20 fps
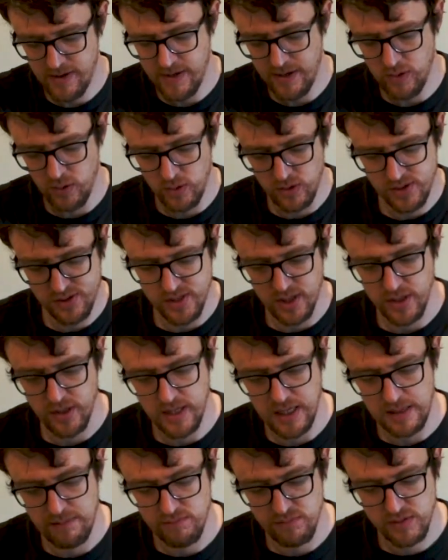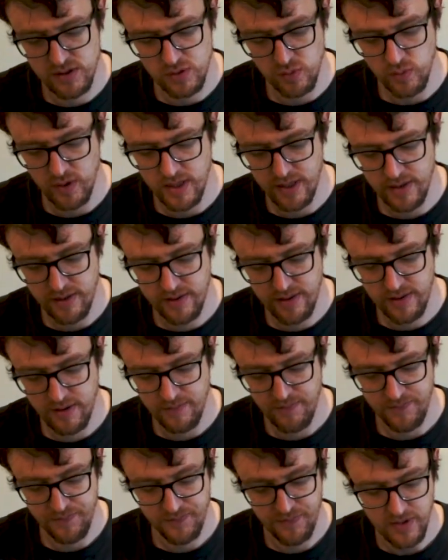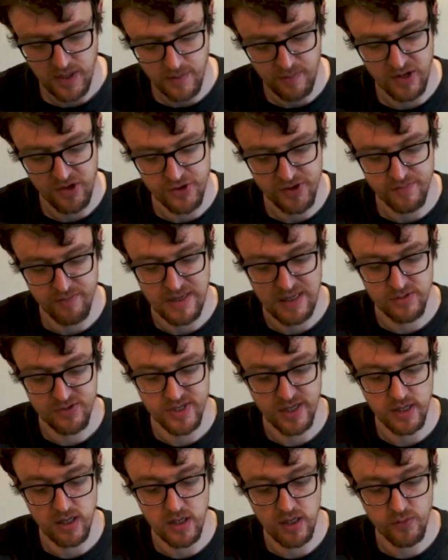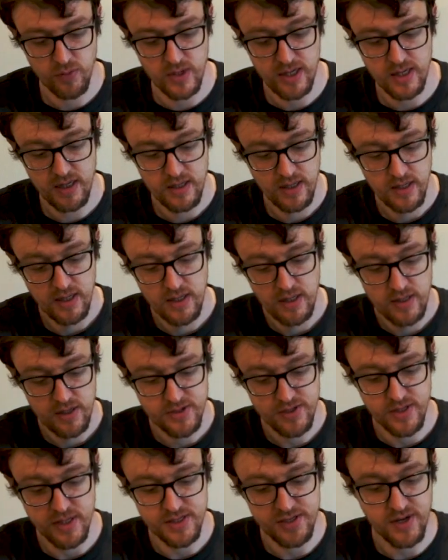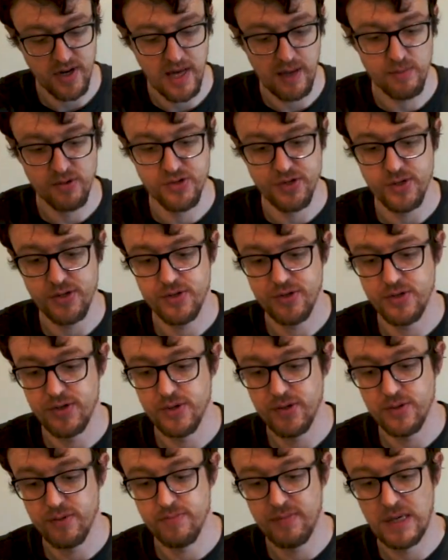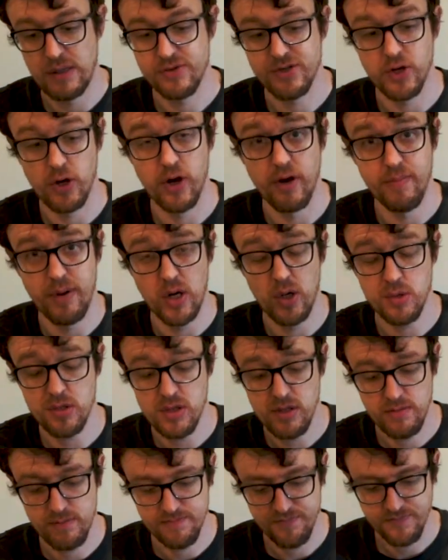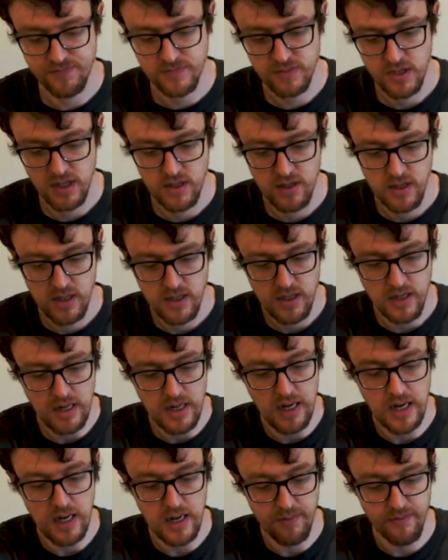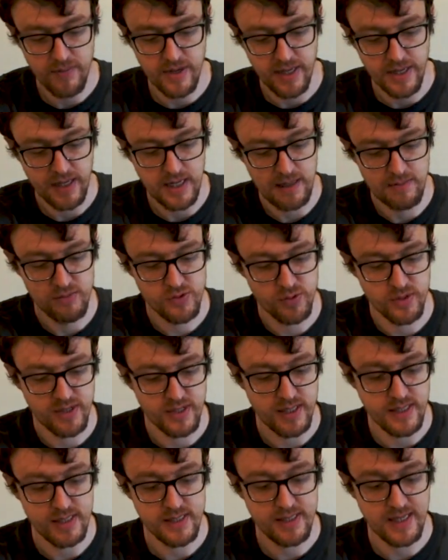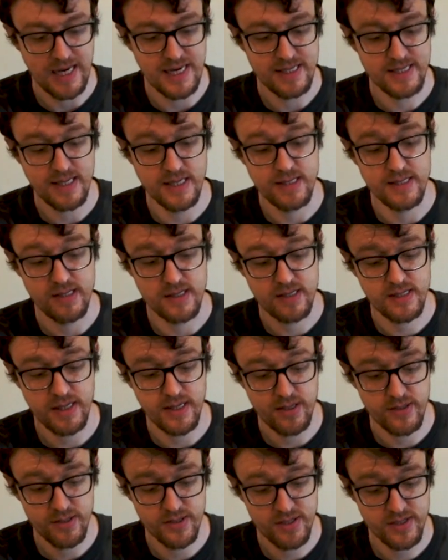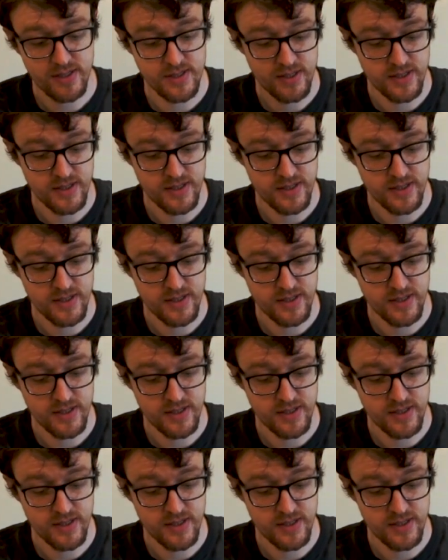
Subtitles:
it also comes with a bunch of mounting hardware. So this enables you to mount it on a pole. It comes with these gaskets and seals,